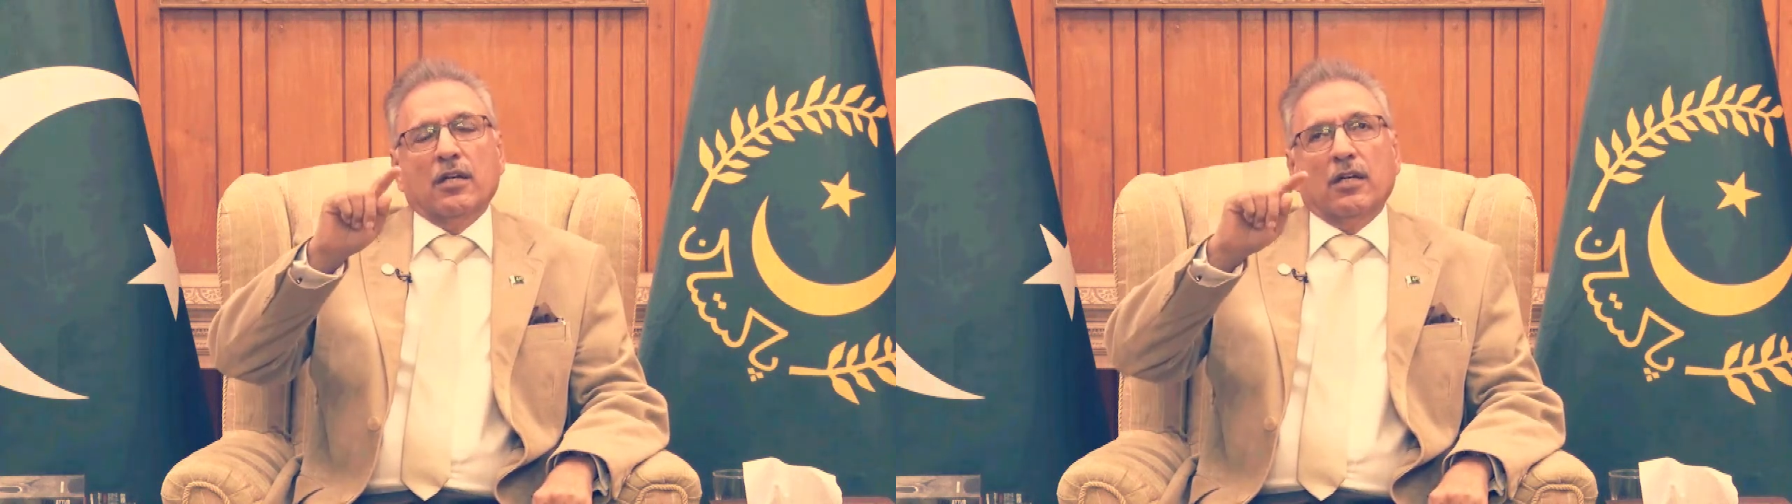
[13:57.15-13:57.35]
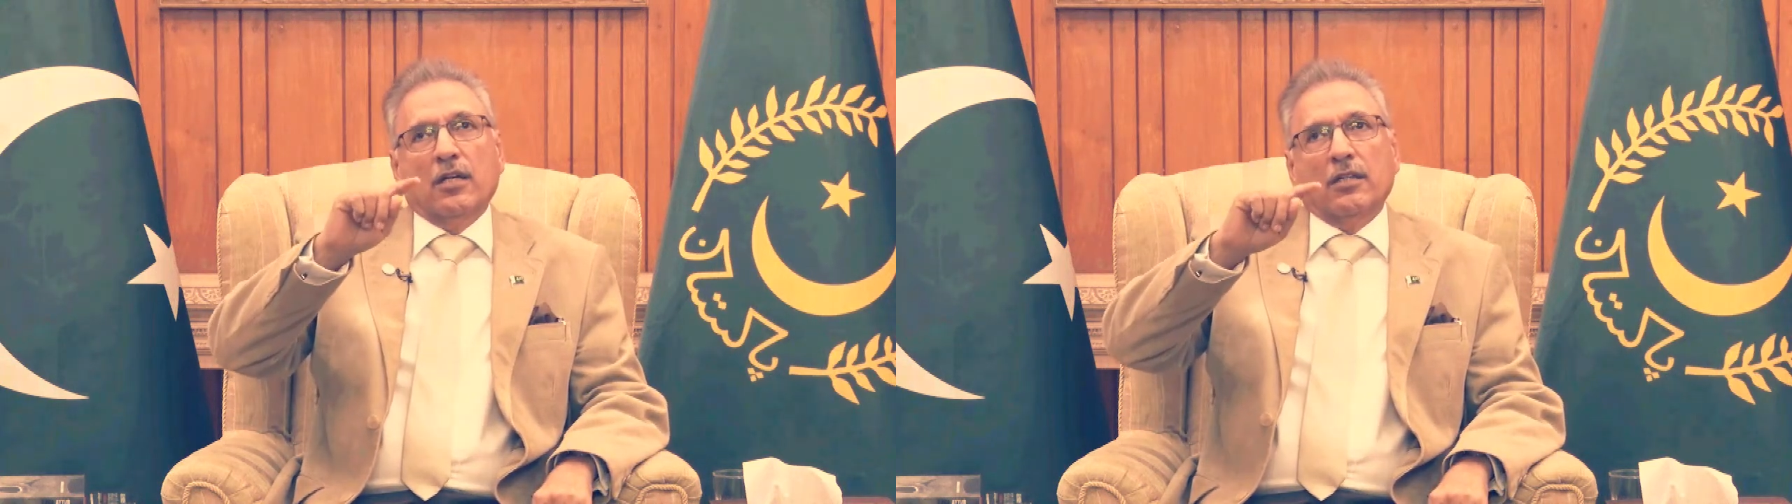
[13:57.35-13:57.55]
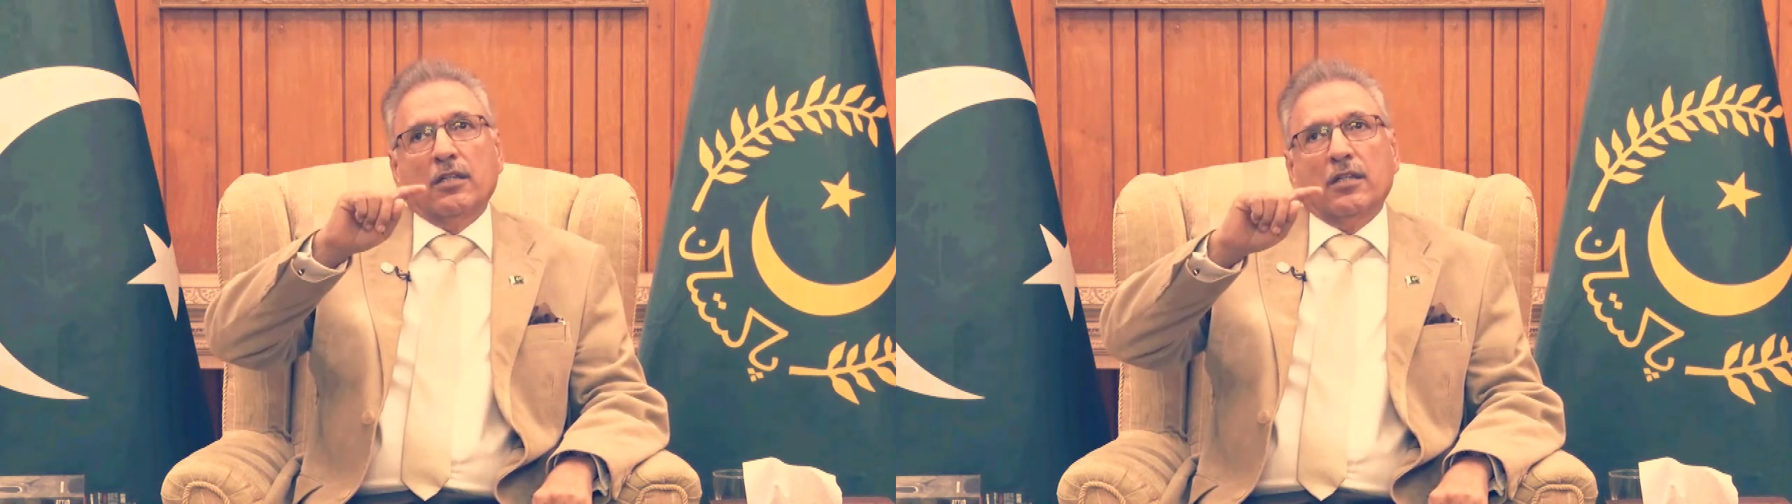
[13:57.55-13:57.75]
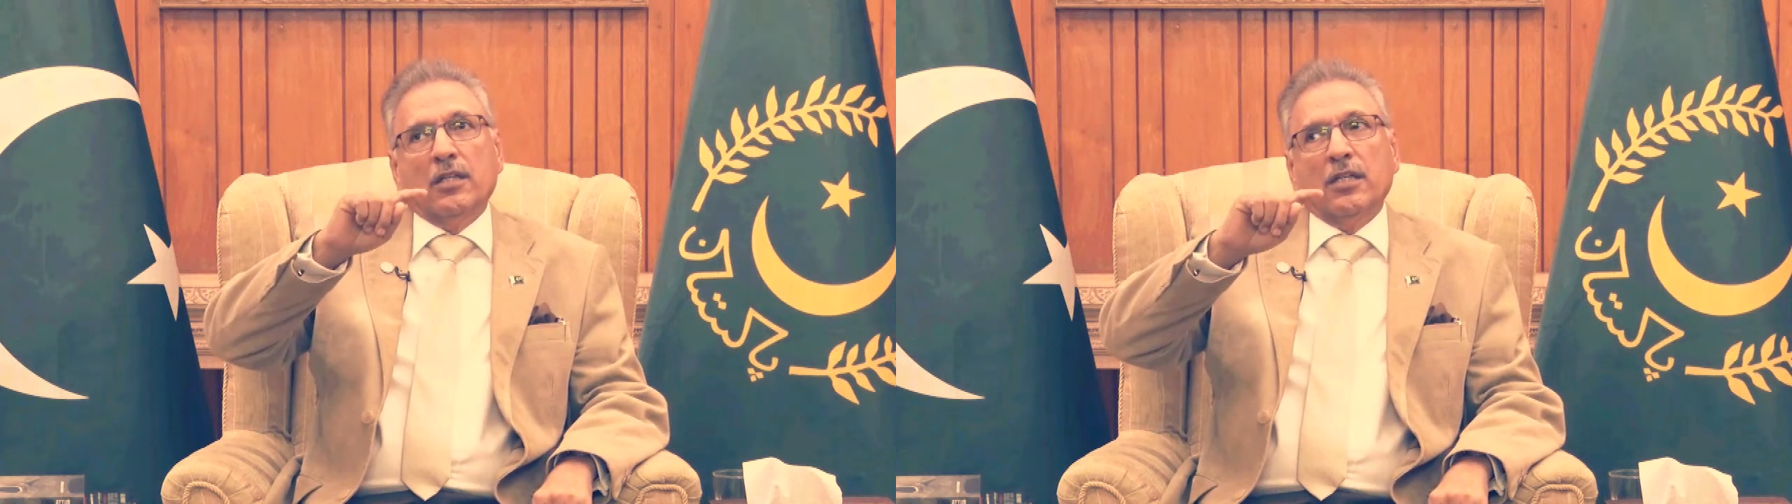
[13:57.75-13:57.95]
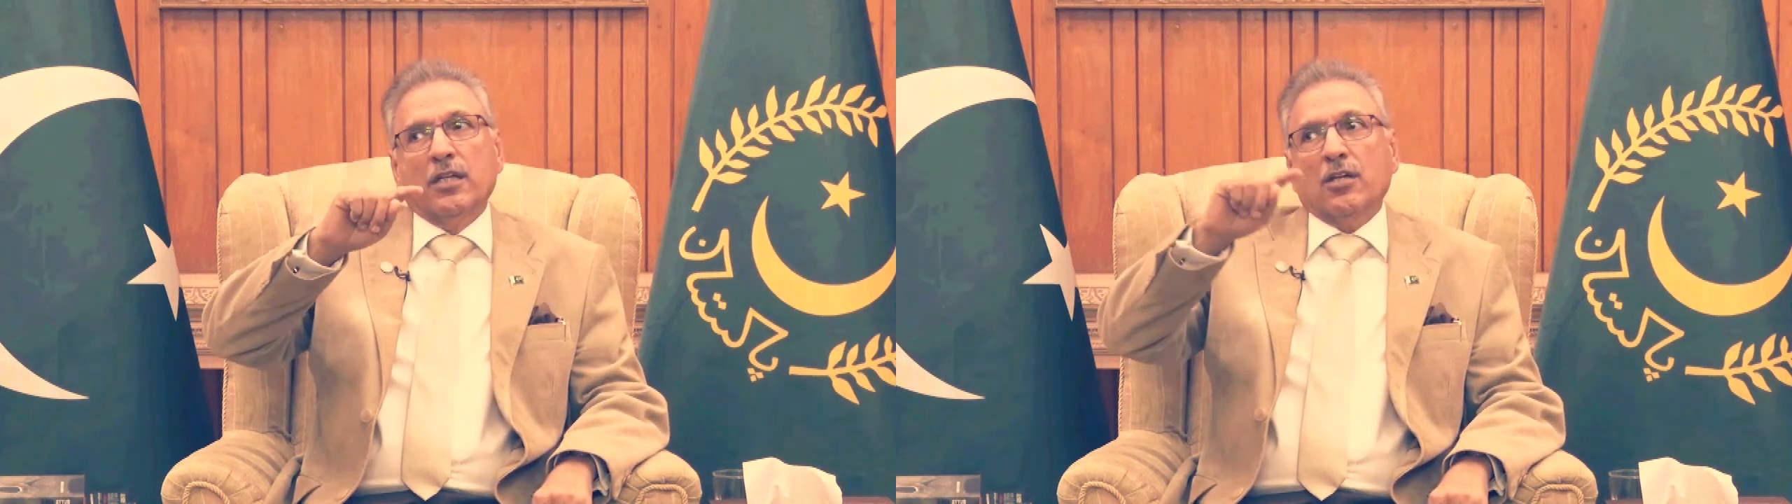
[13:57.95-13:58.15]

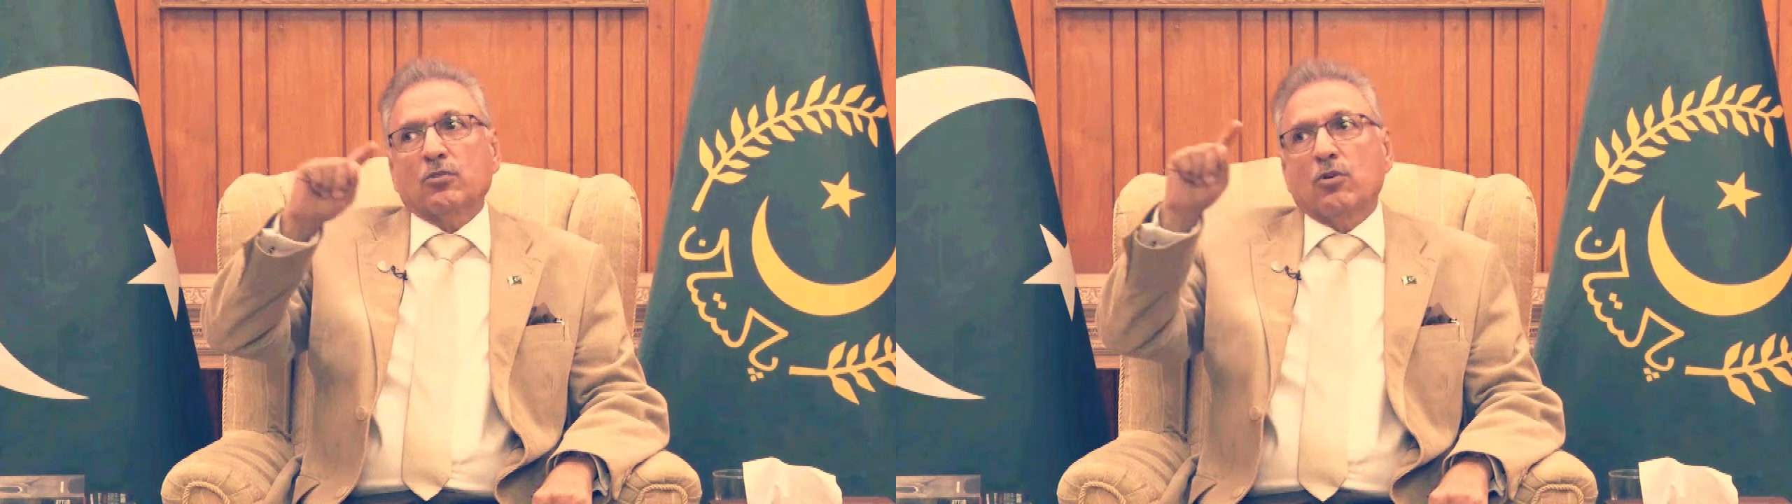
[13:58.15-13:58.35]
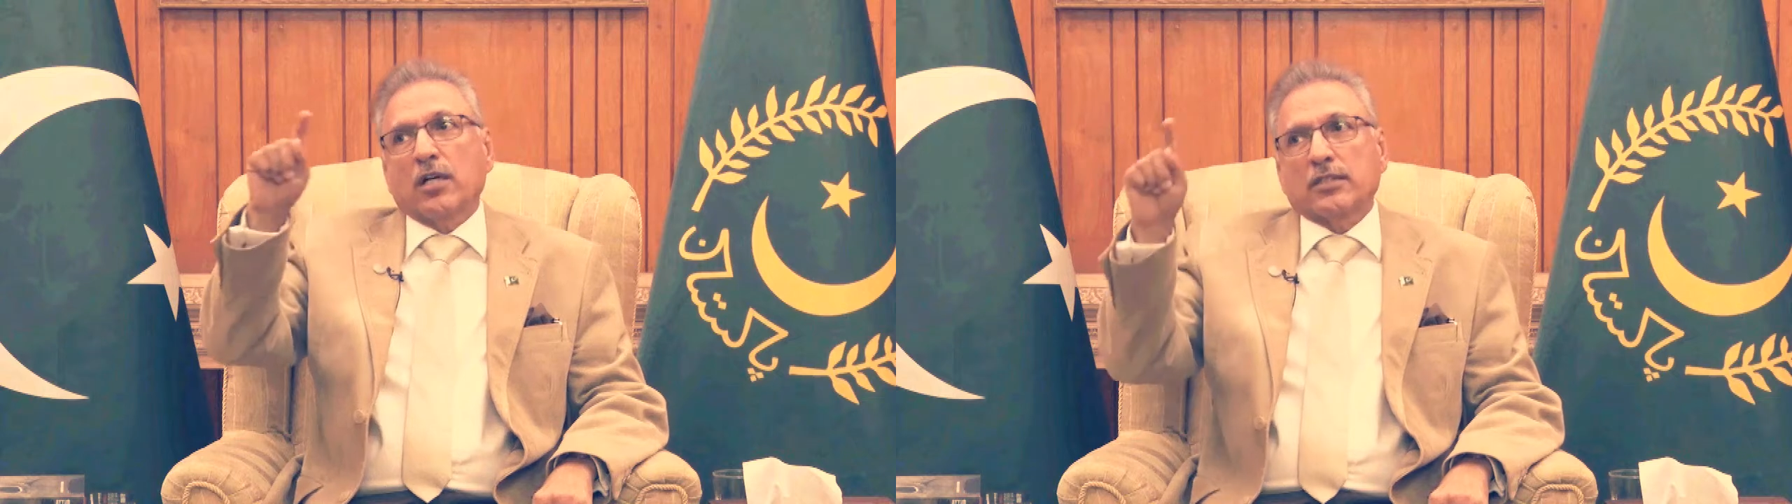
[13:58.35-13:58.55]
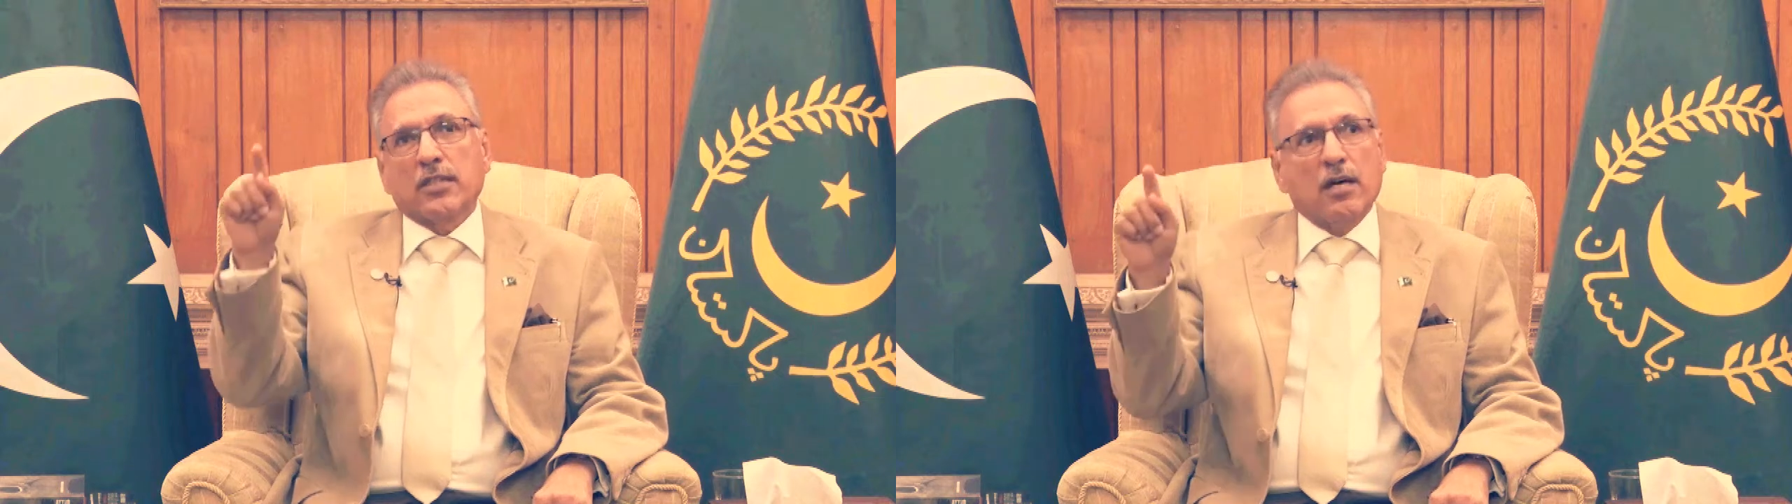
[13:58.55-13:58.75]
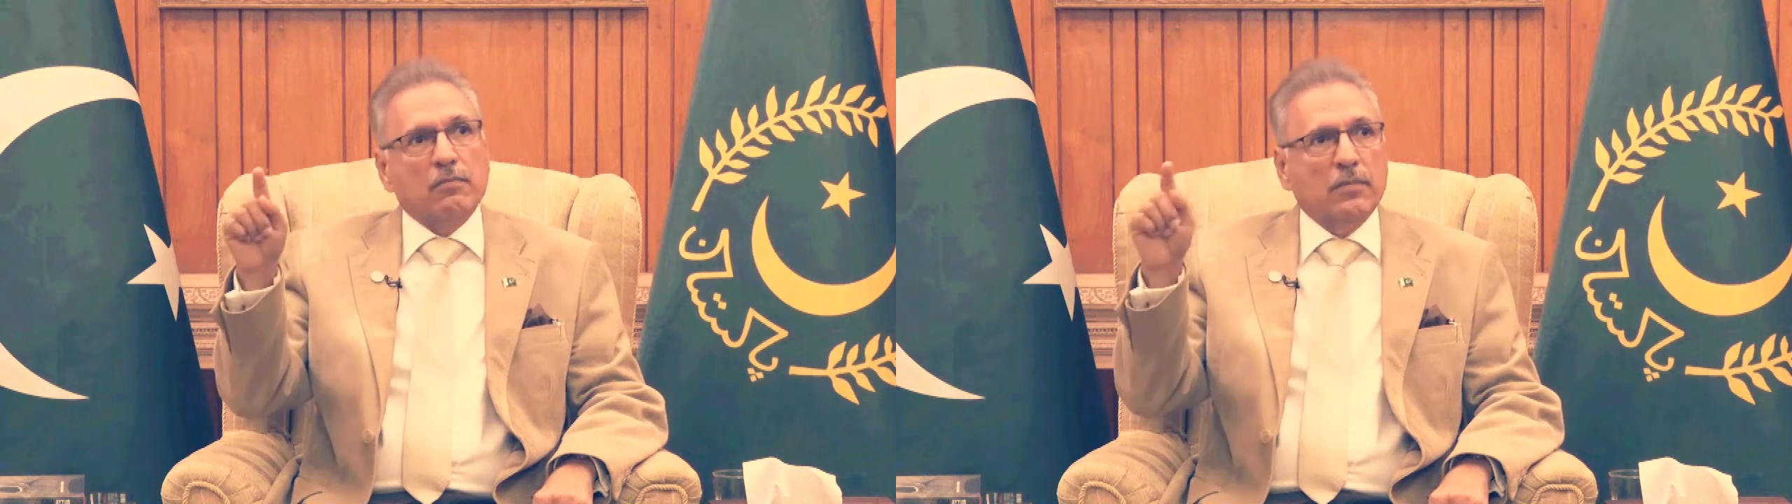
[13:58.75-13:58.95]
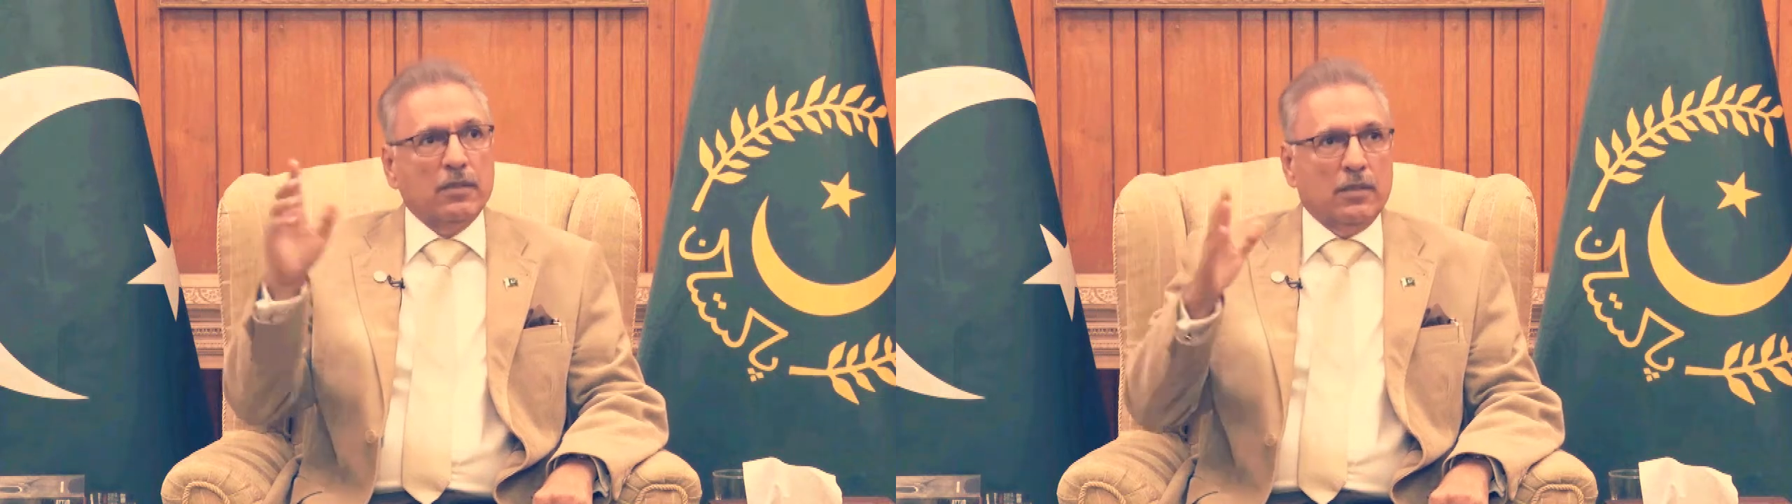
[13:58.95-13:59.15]
India to
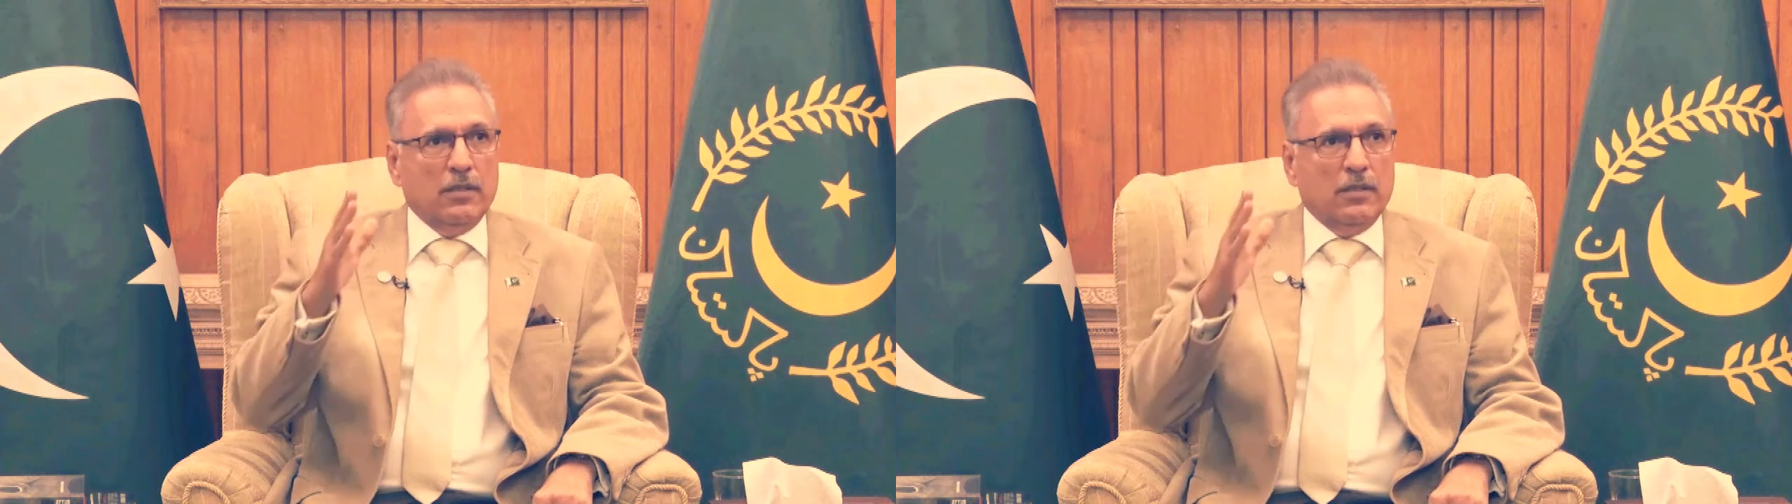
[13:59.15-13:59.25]
Assam